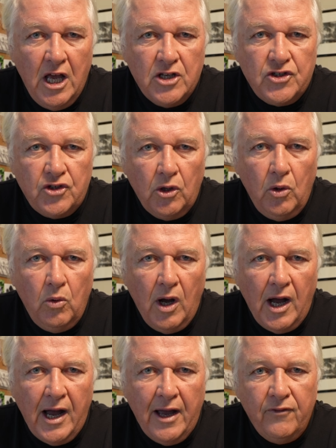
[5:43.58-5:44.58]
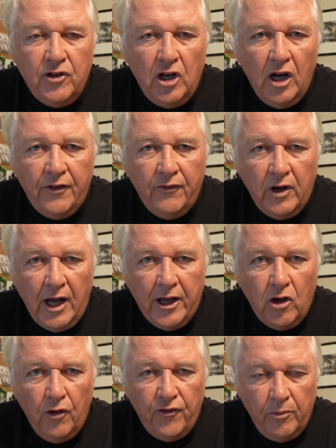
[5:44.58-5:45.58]
So I
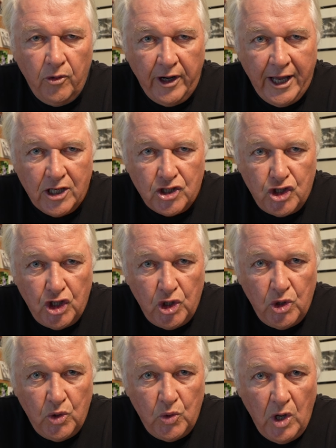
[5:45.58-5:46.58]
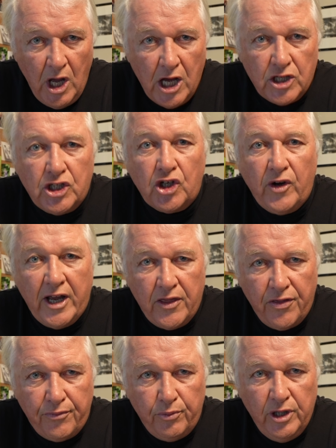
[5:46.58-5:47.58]
go from grade 2 to grade
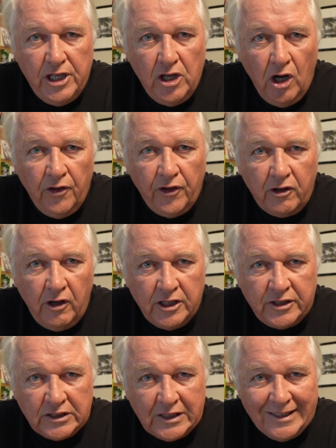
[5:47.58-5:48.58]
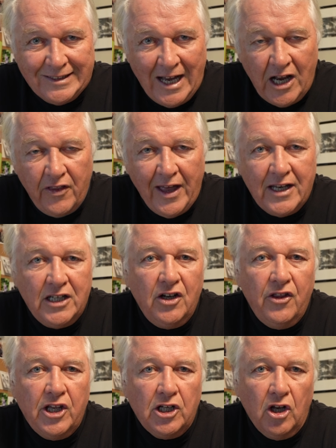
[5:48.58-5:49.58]
3 on the contrast. I dial that into
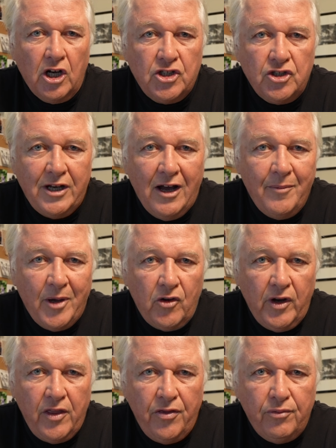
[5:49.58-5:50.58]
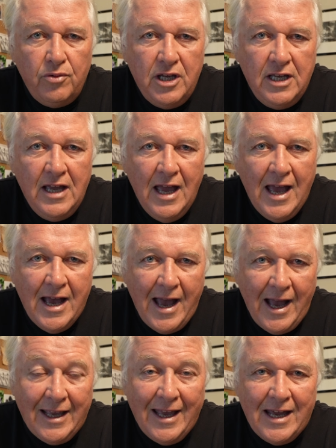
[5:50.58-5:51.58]
the enlarger. Now I'm at grade 3,
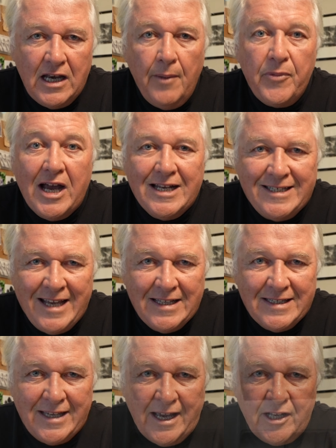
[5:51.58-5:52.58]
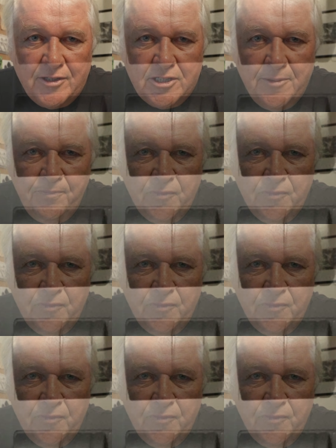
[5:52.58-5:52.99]
again, 10 seconds.